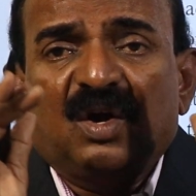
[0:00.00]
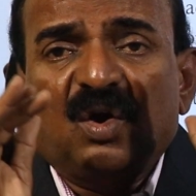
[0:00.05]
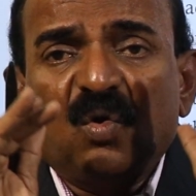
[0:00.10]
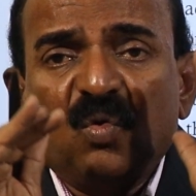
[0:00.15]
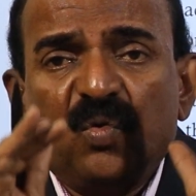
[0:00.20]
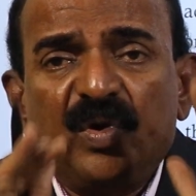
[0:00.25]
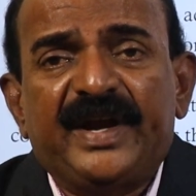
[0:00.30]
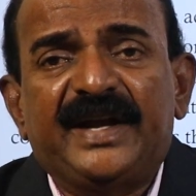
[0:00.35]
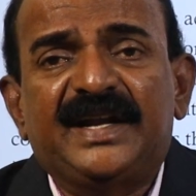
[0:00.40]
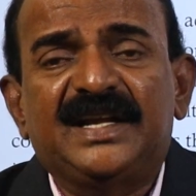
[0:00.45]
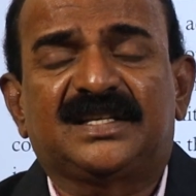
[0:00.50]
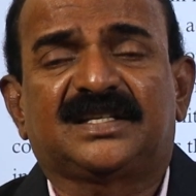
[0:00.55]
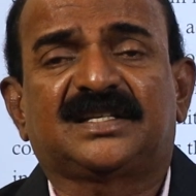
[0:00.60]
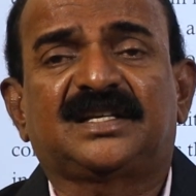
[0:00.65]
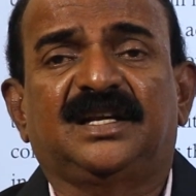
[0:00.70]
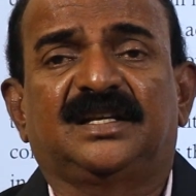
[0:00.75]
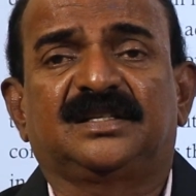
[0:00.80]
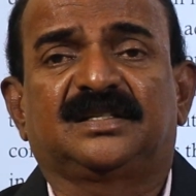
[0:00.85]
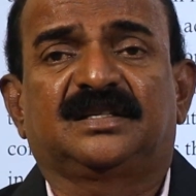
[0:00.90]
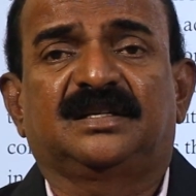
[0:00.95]
we
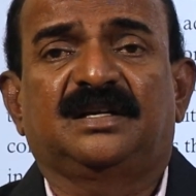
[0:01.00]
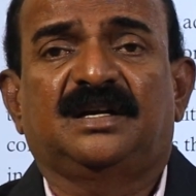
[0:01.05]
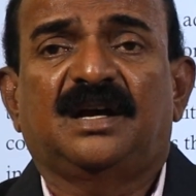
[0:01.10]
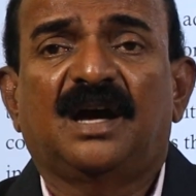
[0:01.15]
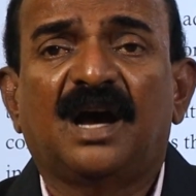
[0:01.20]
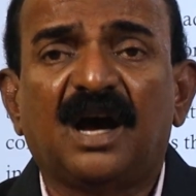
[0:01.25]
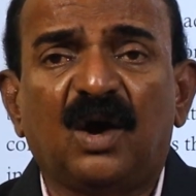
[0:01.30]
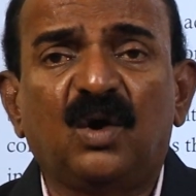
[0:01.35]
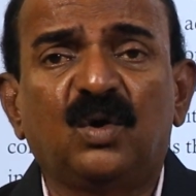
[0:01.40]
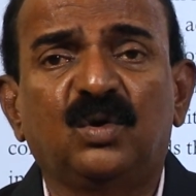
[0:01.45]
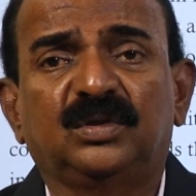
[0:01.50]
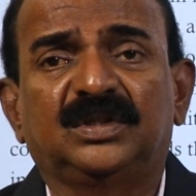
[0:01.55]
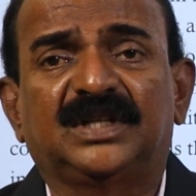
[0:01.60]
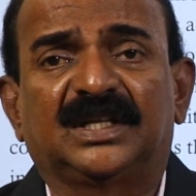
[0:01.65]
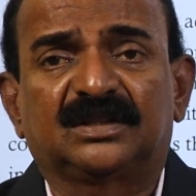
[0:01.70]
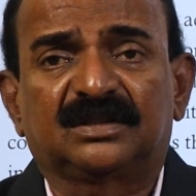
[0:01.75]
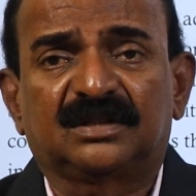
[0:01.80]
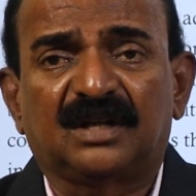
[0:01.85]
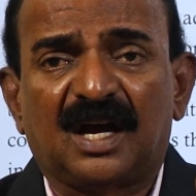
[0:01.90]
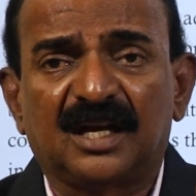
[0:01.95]
discuss how
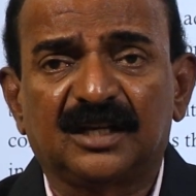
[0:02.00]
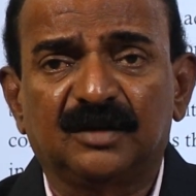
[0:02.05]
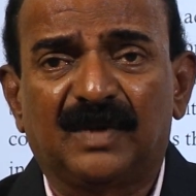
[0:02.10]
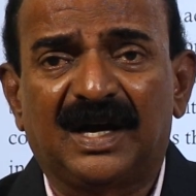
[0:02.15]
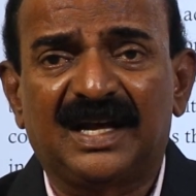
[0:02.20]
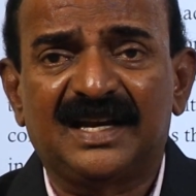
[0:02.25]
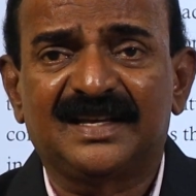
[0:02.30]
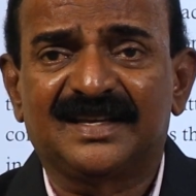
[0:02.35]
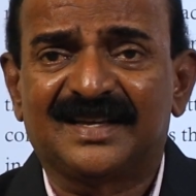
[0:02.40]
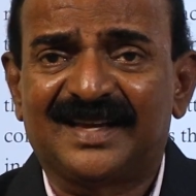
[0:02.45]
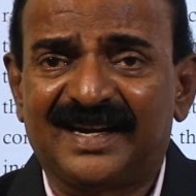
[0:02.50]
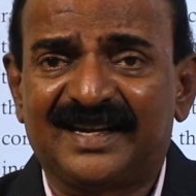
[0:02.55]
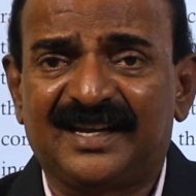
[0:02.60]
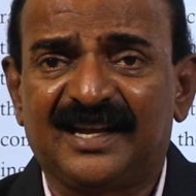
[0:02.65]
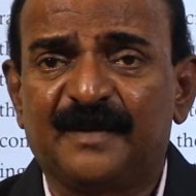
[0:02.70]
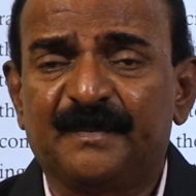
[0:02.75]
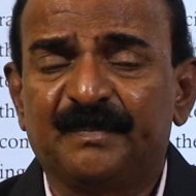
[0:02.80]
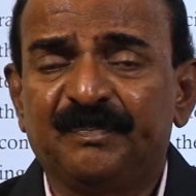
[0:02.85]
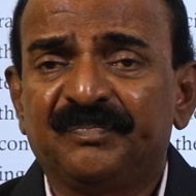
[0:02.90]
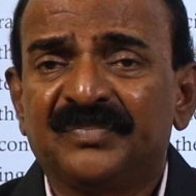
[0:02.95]
the Taj Mahal is
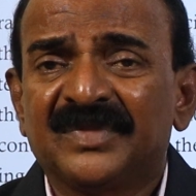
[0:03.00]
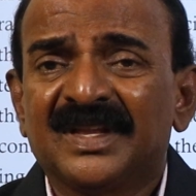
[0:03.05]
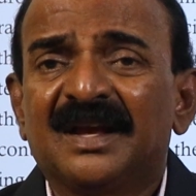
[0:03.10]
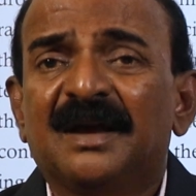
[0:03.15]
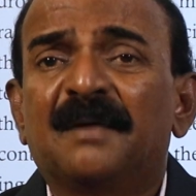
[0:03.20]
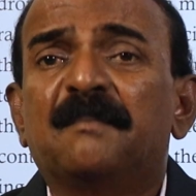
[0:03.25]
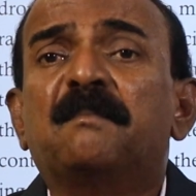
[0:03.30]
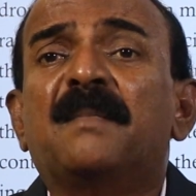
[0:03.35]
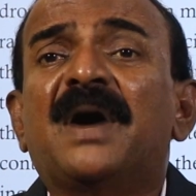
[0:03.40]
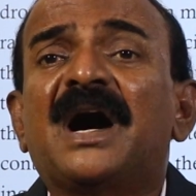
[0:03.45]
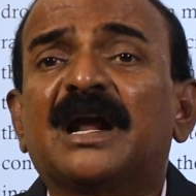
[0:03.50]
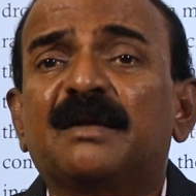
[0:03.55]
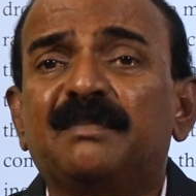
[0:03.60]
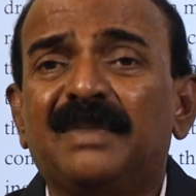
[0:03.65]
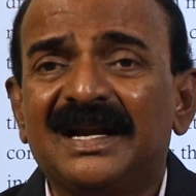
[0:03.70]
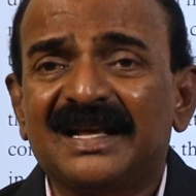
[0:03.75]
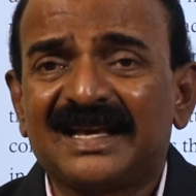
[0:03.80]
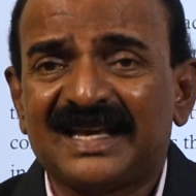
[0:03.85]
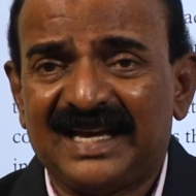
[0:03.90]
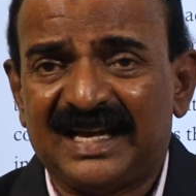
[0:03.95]
getting
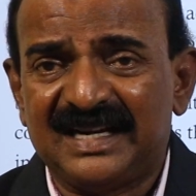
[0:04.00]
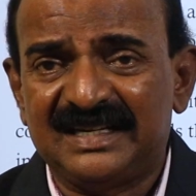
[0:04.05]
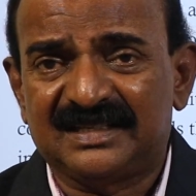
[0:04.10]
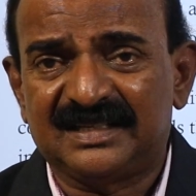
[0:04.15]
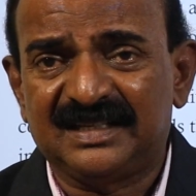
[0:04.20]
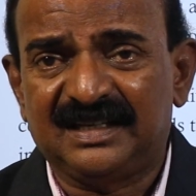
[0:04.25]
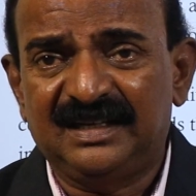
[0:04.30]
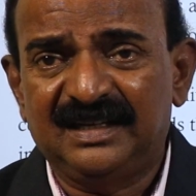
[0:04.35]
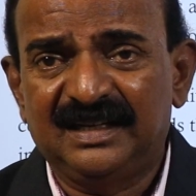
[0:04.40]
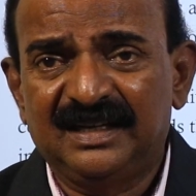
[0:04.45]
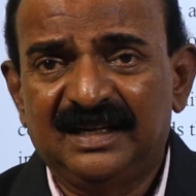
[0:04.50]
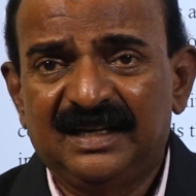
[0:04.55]
marble cancer,